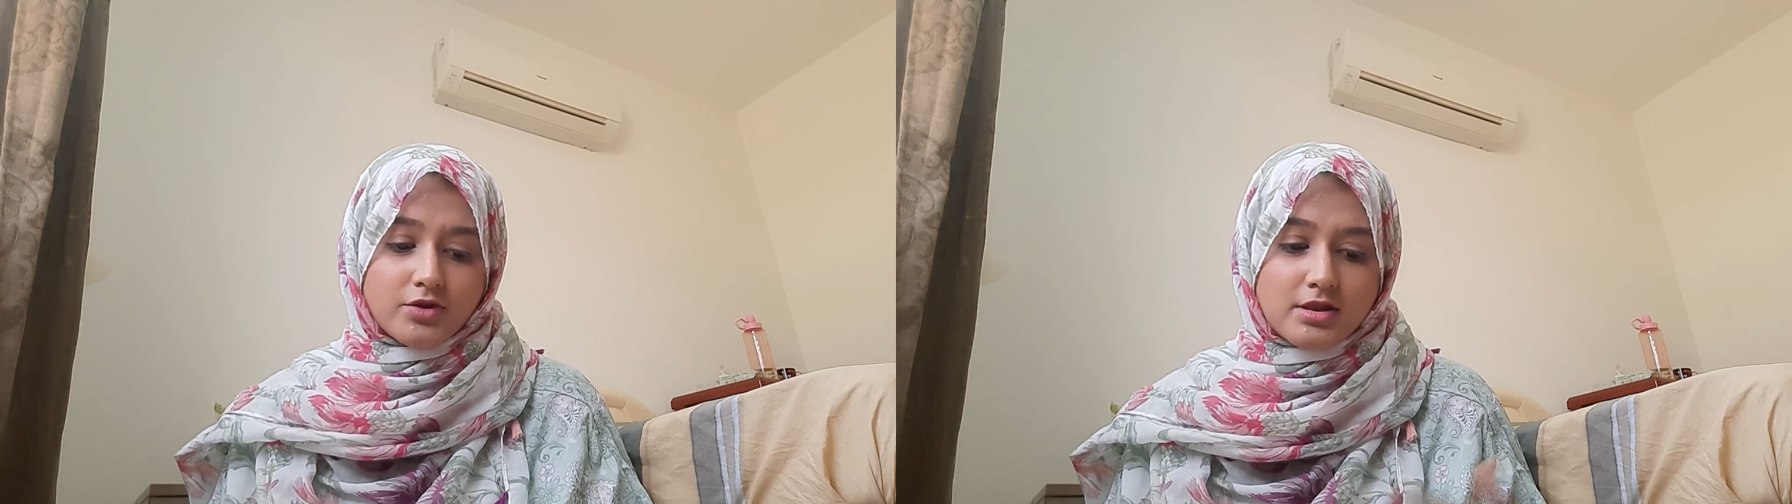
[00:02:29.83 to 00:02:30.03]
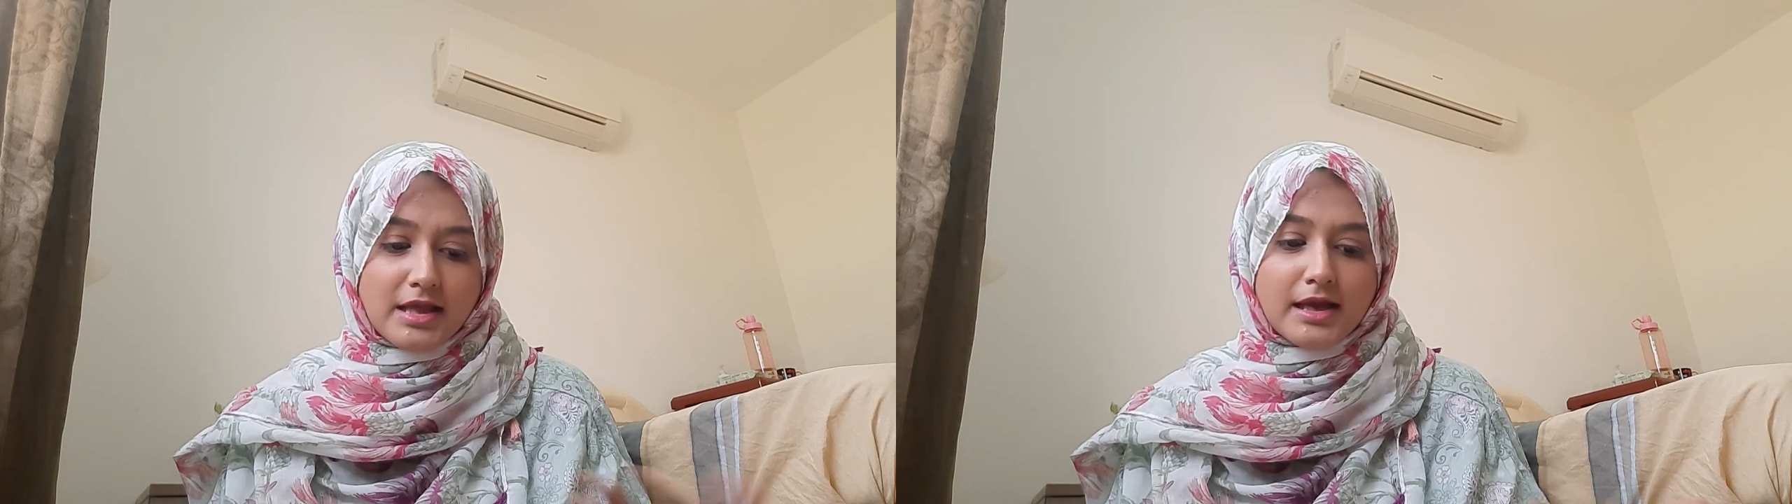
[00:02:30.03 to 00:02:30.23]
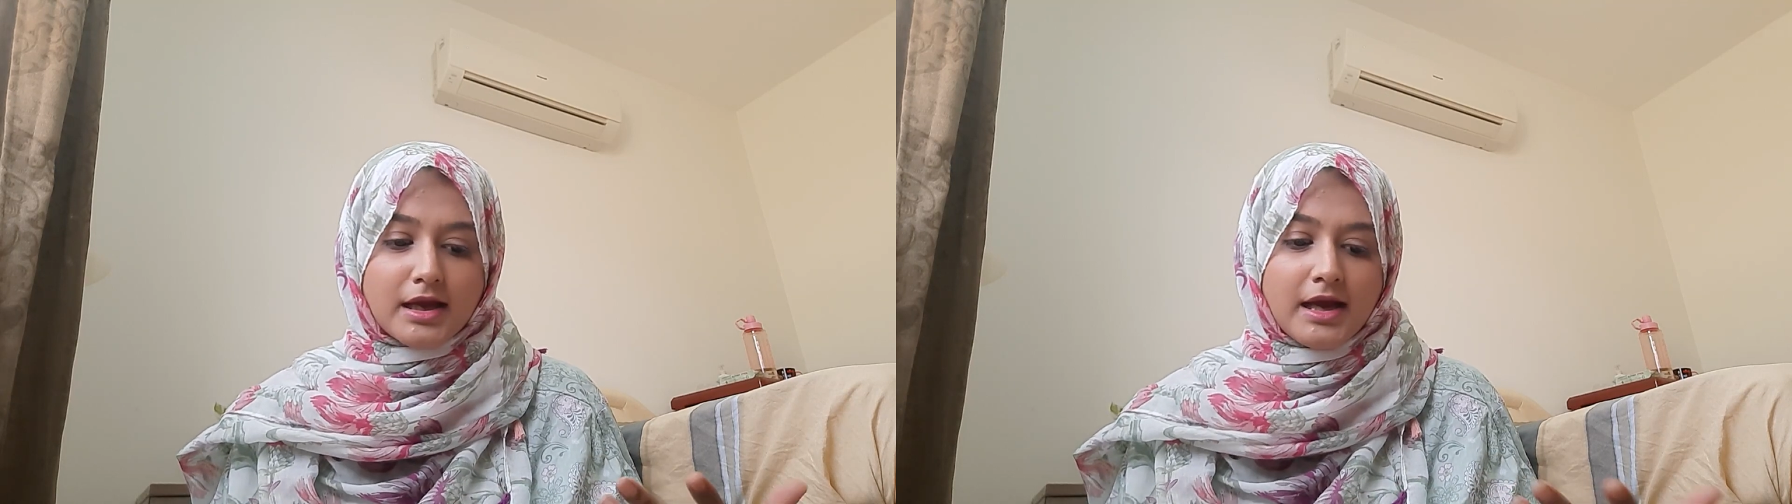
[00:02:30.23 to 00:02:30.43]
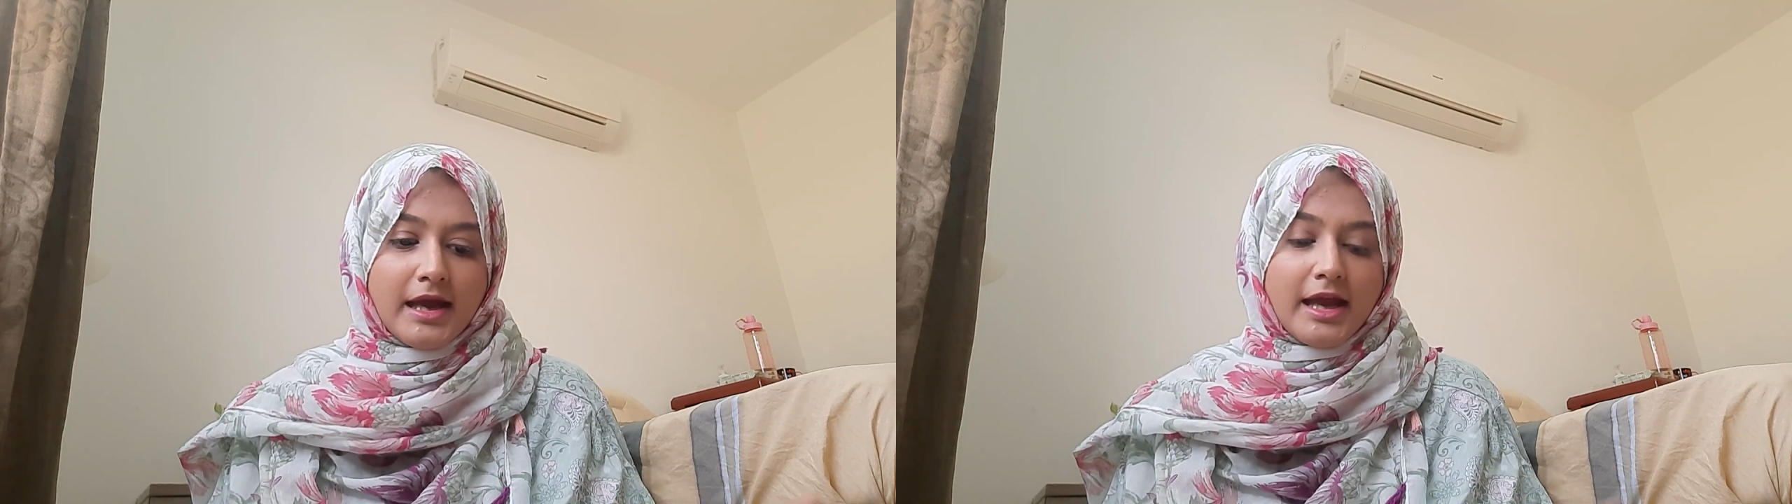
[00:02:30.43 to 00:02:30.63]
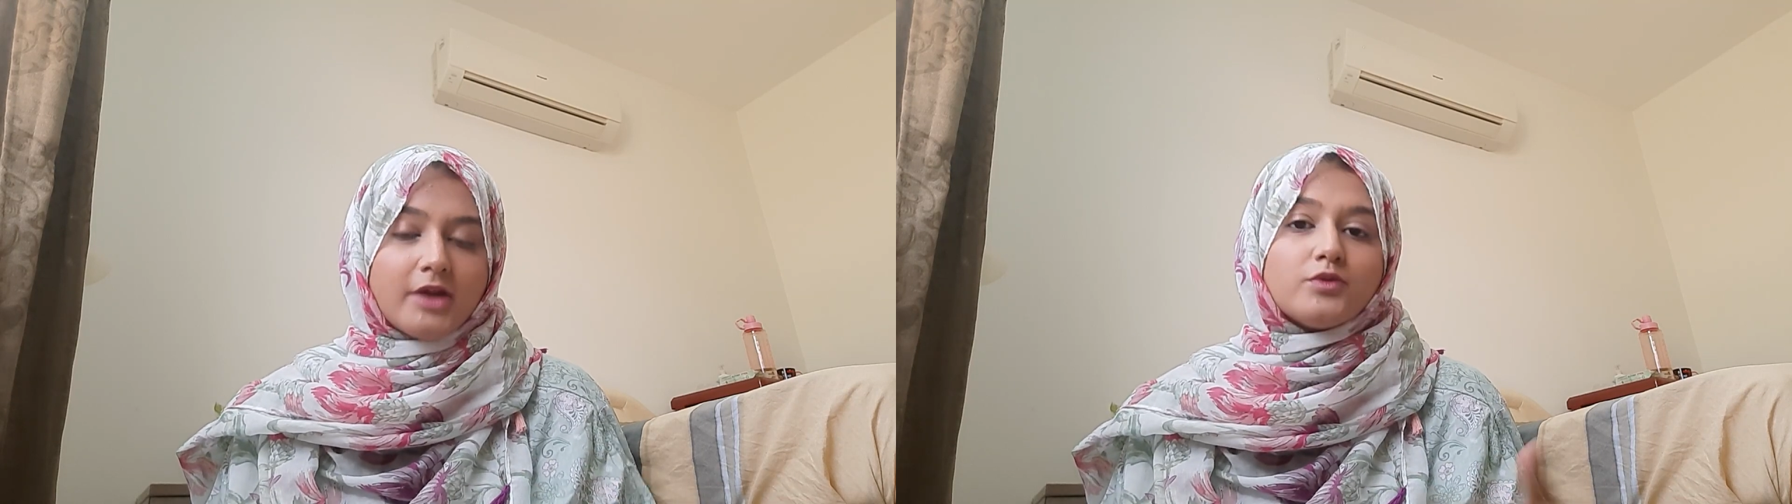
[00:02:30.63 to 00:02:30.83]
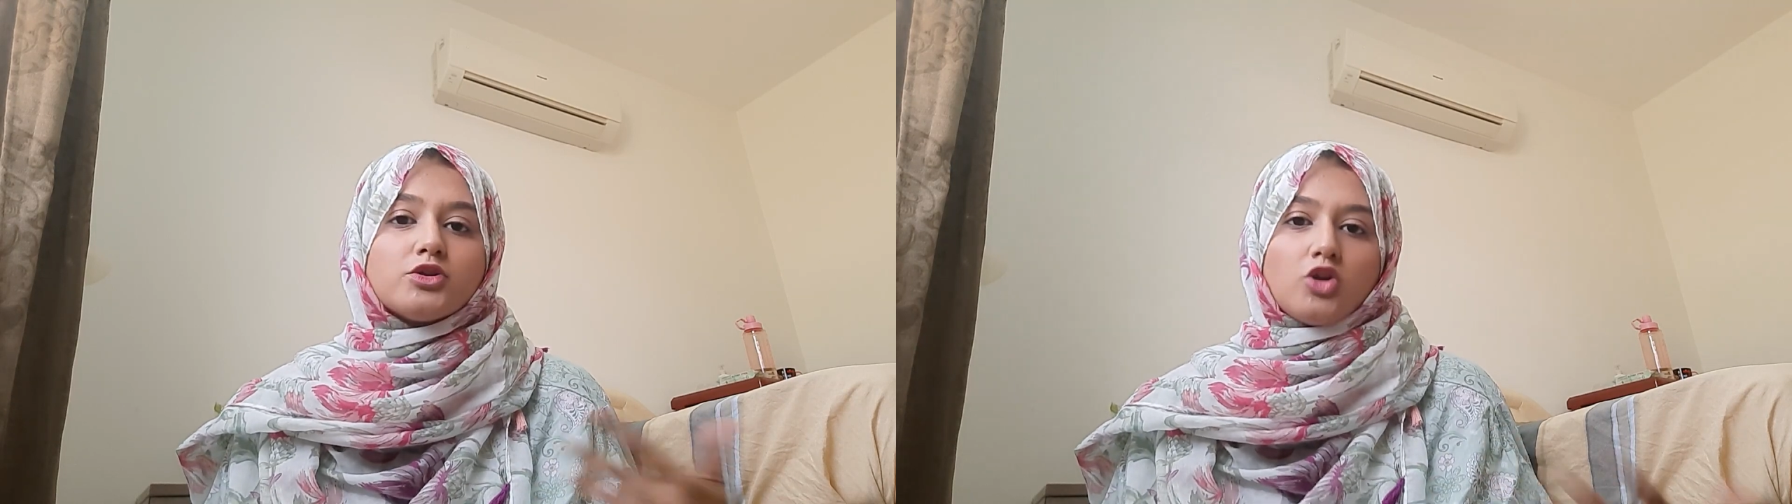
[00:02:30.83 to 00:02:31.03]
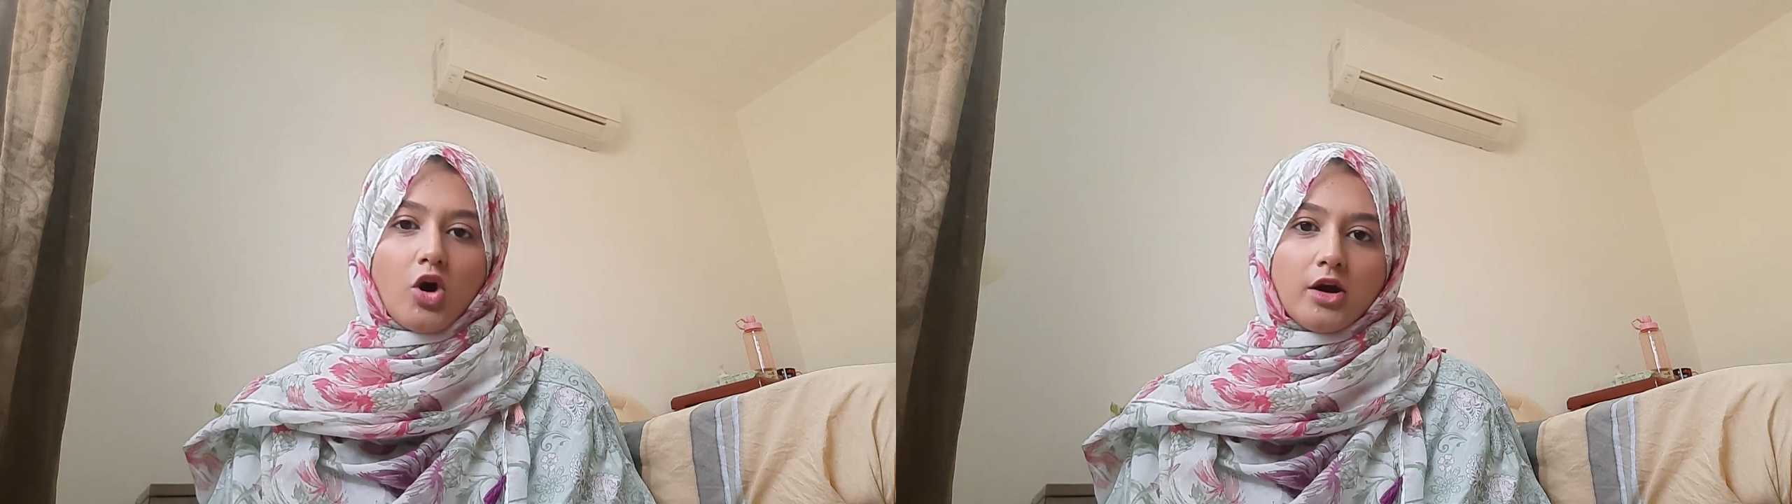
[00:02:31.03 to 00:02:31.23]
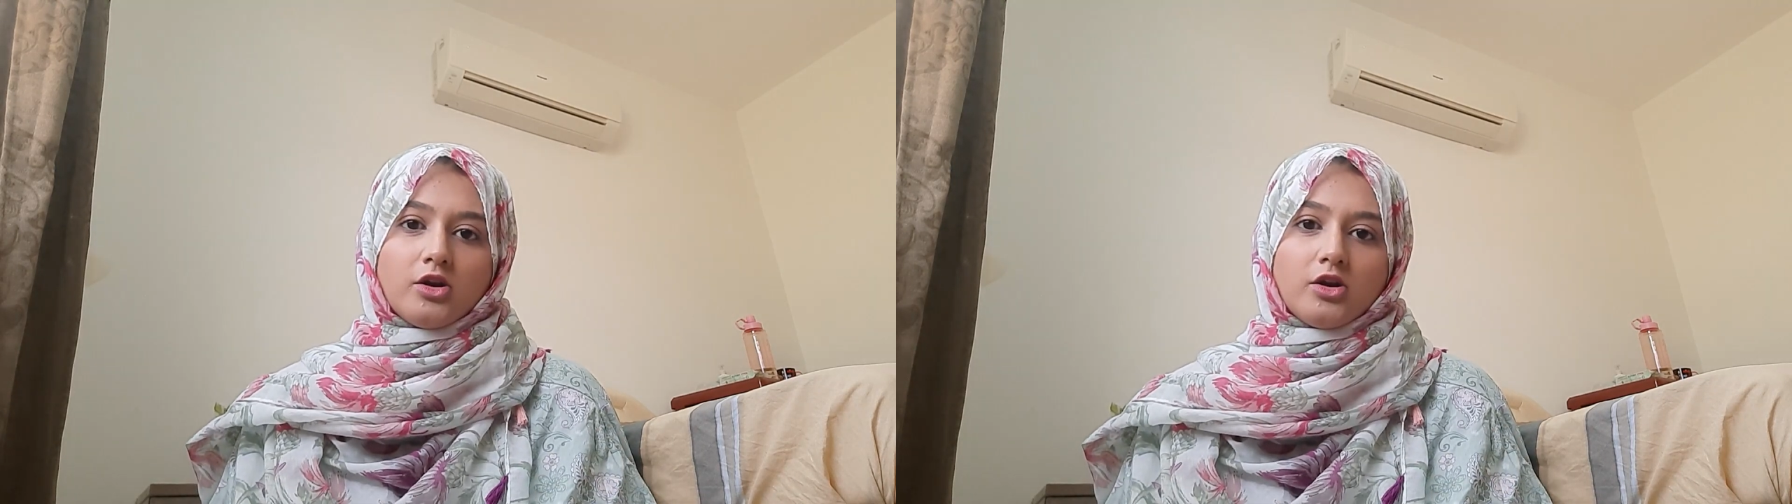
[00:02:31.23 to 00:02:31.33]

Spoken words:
It's like, it was a lot.